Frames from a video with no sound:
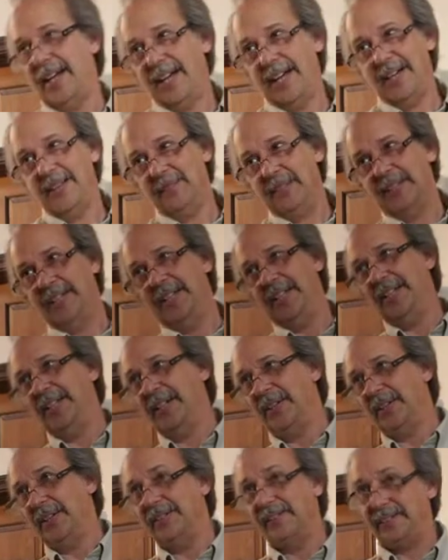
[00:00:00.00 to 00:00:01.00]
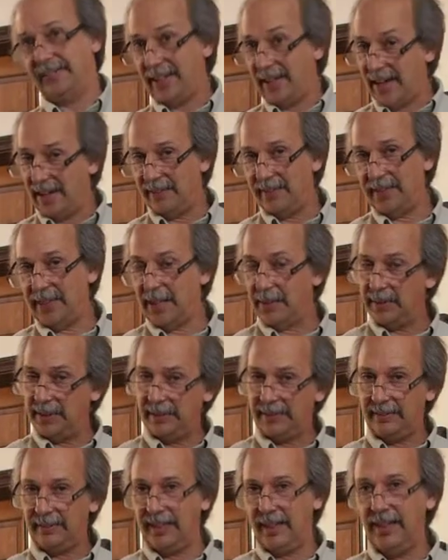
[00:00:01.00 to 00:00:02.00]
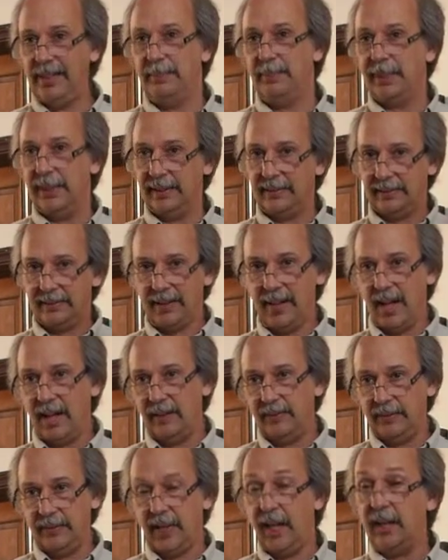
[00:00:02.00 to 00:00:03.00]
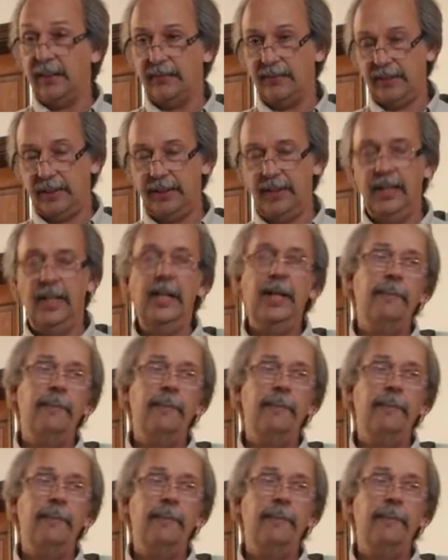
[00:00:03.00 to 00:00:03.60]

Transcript: which is Calvin not with a C, but it's Kelvin.